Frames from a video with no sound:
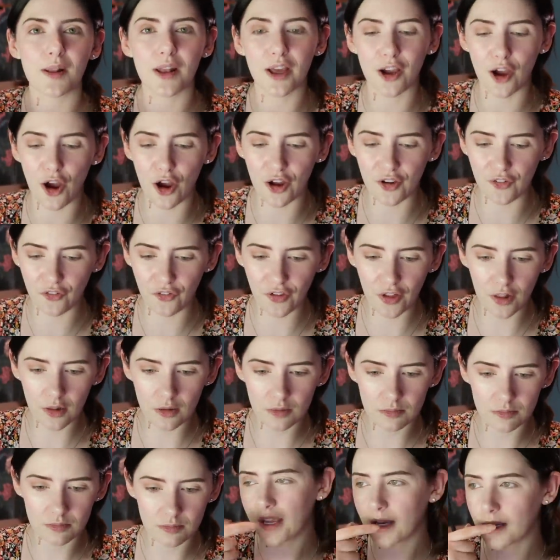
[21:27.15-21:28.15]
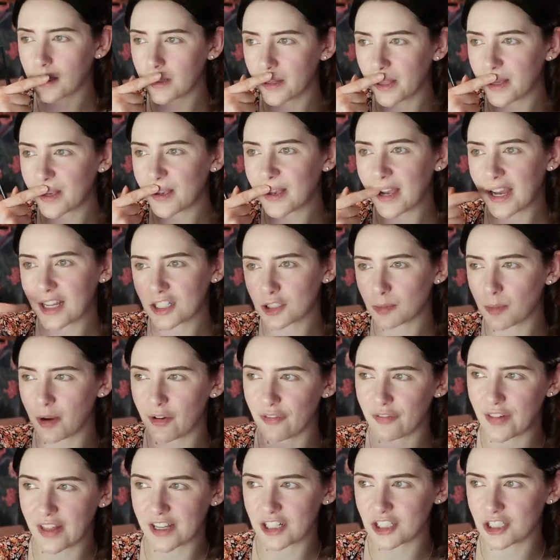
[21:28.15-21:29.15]
Like, I feel I can like catch my
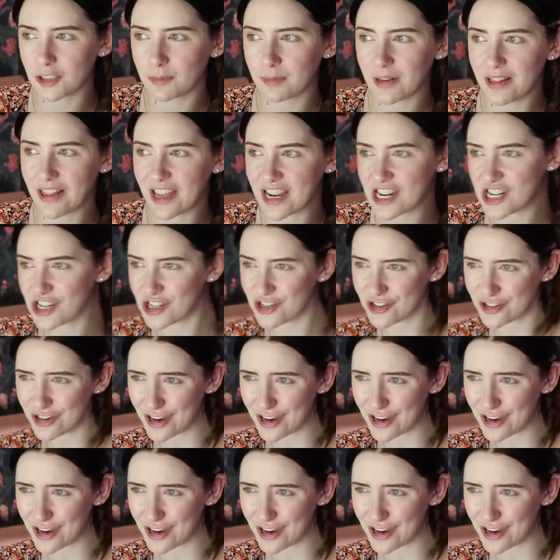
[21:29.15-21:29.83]
reflection and be like,